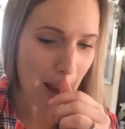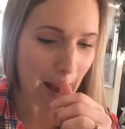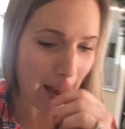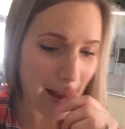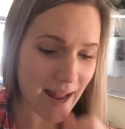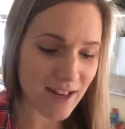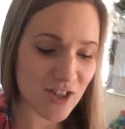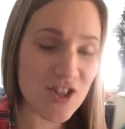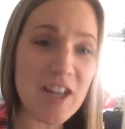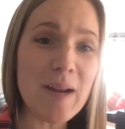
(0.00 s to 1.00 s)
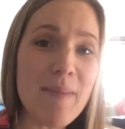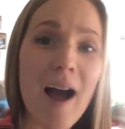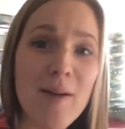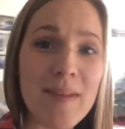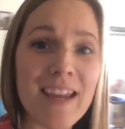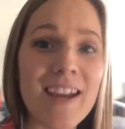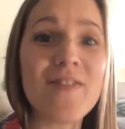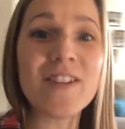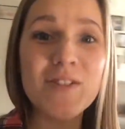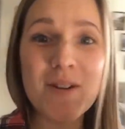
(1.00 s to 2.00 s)
and she bought me
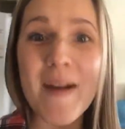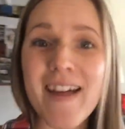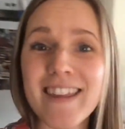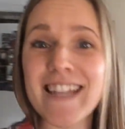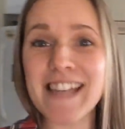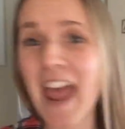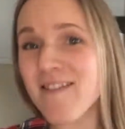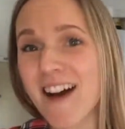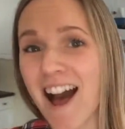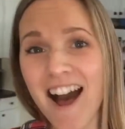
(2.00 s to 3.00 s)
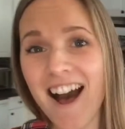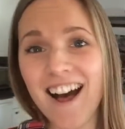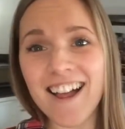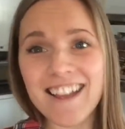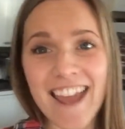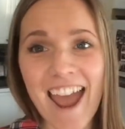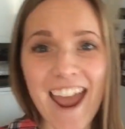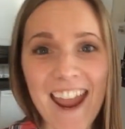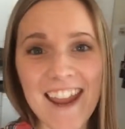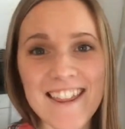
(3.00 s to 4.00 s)
the Trim Healthy Table.
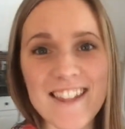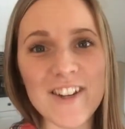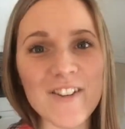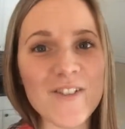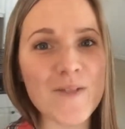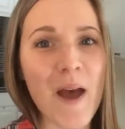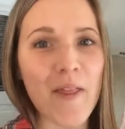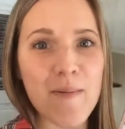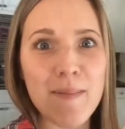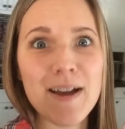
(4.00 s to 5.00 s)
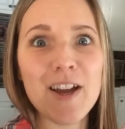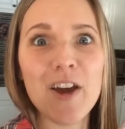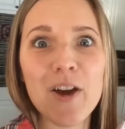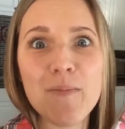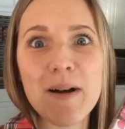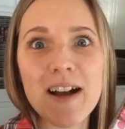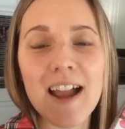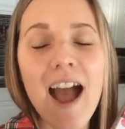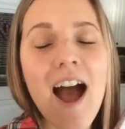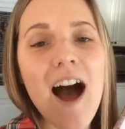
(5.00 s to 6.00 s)
Yay, the new Trim Healthy Mama cookbook.
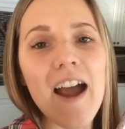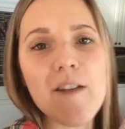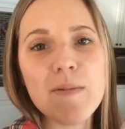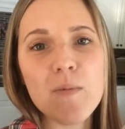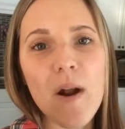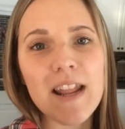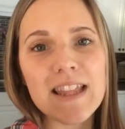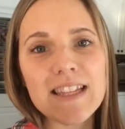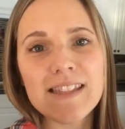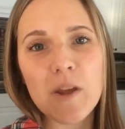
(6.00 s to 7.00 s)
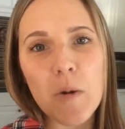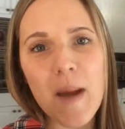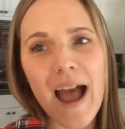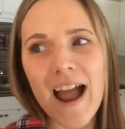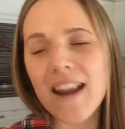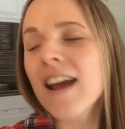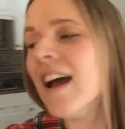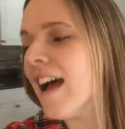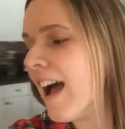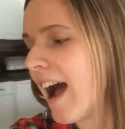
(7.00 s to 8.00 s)
I have been wanting this so bad,
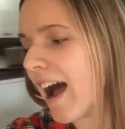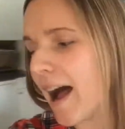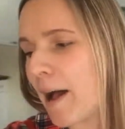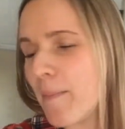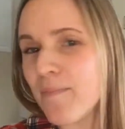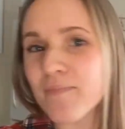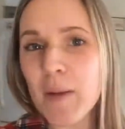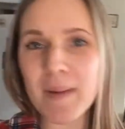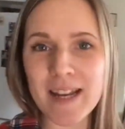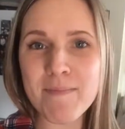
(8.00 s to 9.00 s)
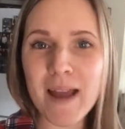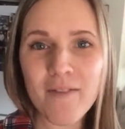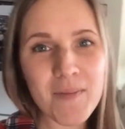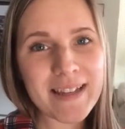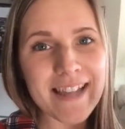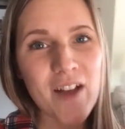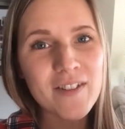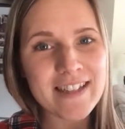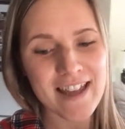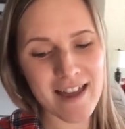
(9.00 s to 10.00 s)
but I didn't buy it for myself
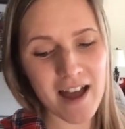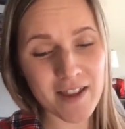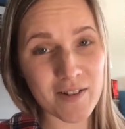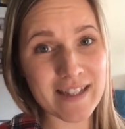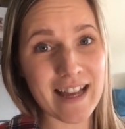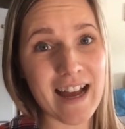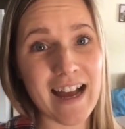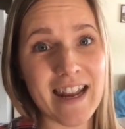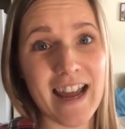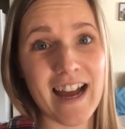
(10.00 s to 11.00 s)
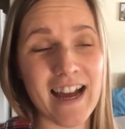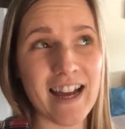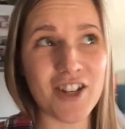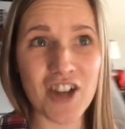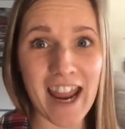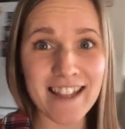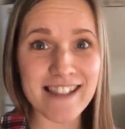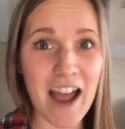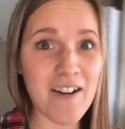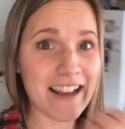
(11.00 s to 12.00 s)
because I thought there was a chance
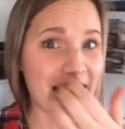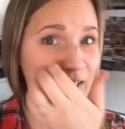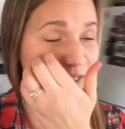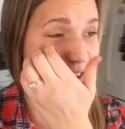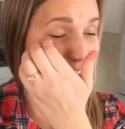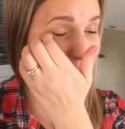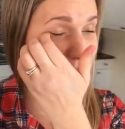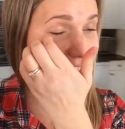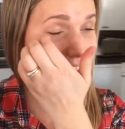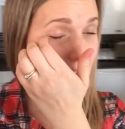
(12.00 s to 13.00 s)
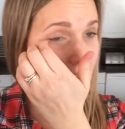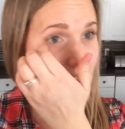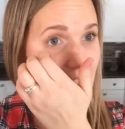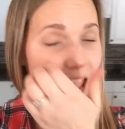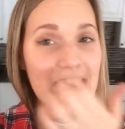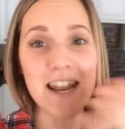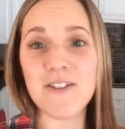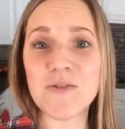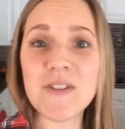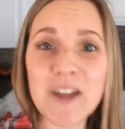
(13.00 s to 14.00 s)
I would get it for Christmas. And I
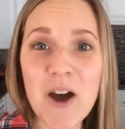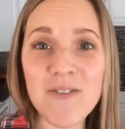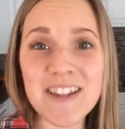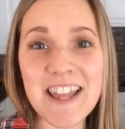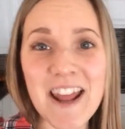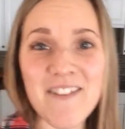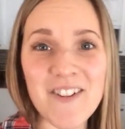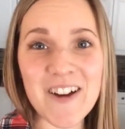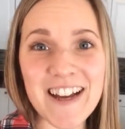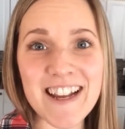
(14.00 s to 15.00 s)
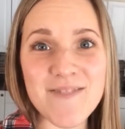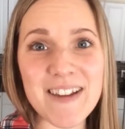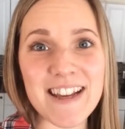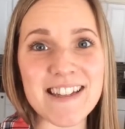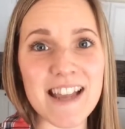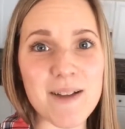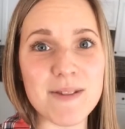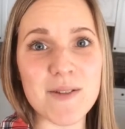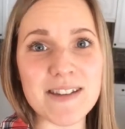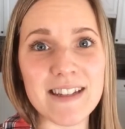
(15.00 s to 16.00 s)
was really hoping that I would, because I am
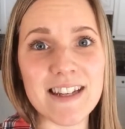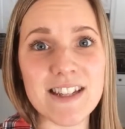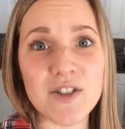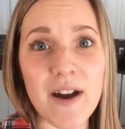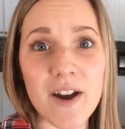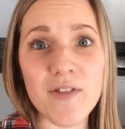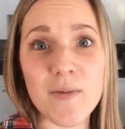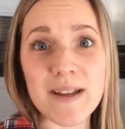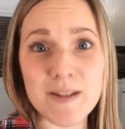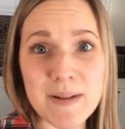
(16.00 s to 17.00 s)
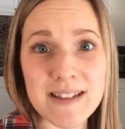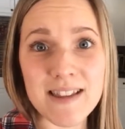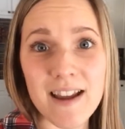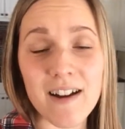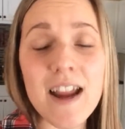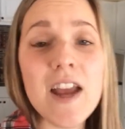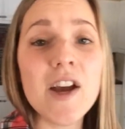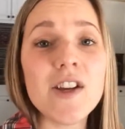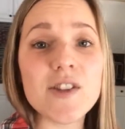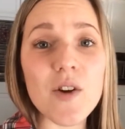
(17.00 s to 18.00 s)
so excited to try out the recipes in there.
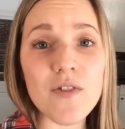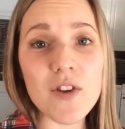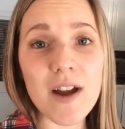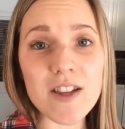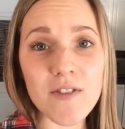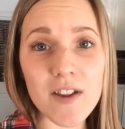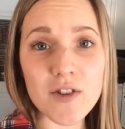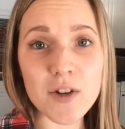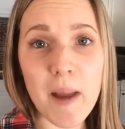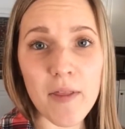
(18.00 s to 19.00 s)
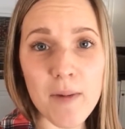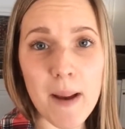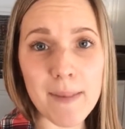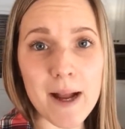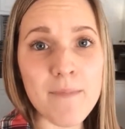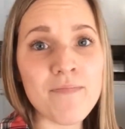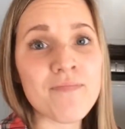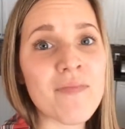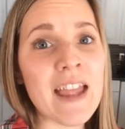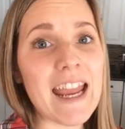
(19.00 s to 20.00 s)
So if you guys follow Trim Healthy Mama
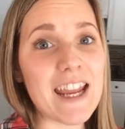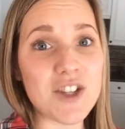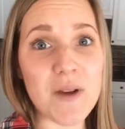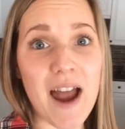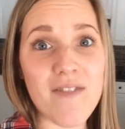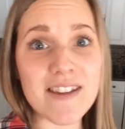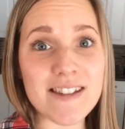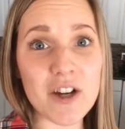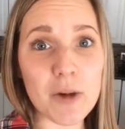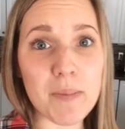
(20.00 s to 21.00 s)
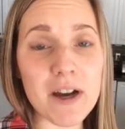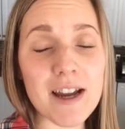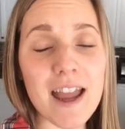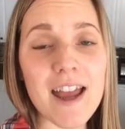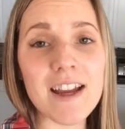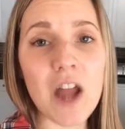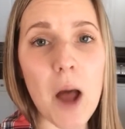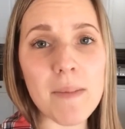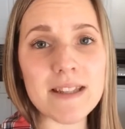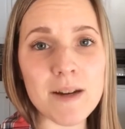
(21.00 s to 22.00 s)
and you have this cookbook,
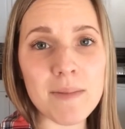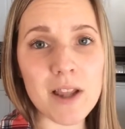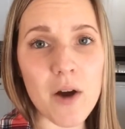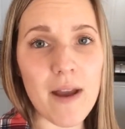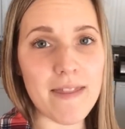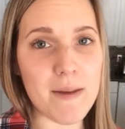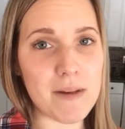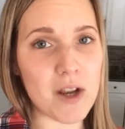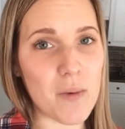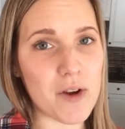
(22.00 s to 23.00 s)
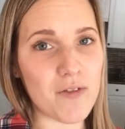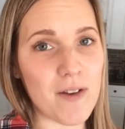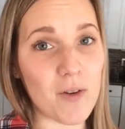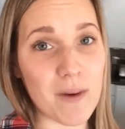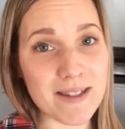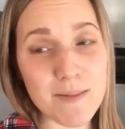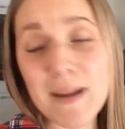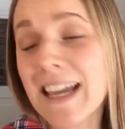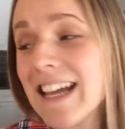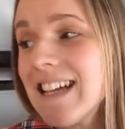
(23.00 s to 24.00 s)
comment down below and let me know what your favorite
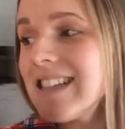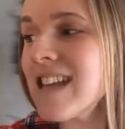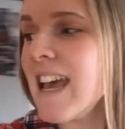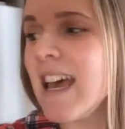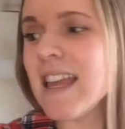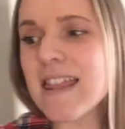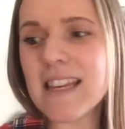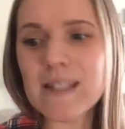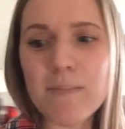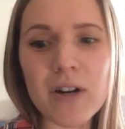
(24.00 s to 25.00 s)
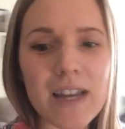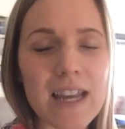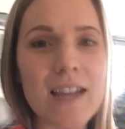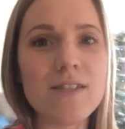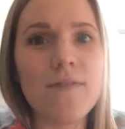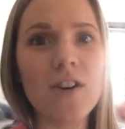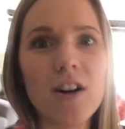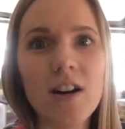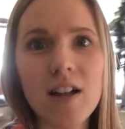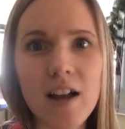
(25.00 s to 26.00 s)
recipe is. This book is
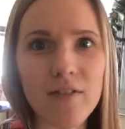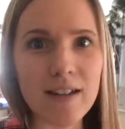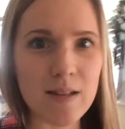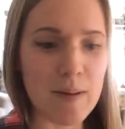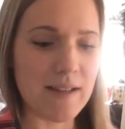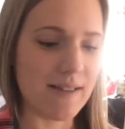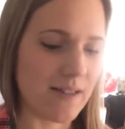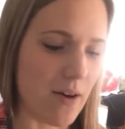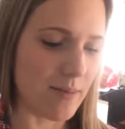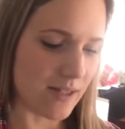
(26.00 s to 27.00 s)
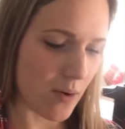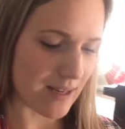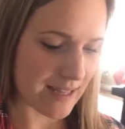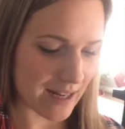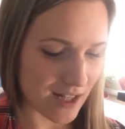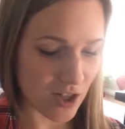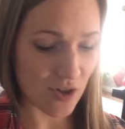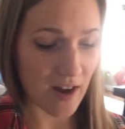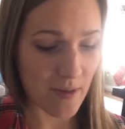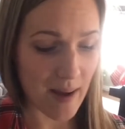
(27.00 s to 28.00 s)
full of recipes, and so I'm so excited to
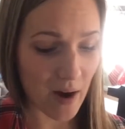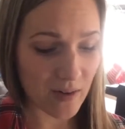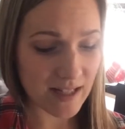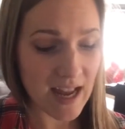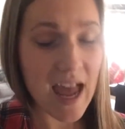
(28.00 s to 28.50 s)
try them out.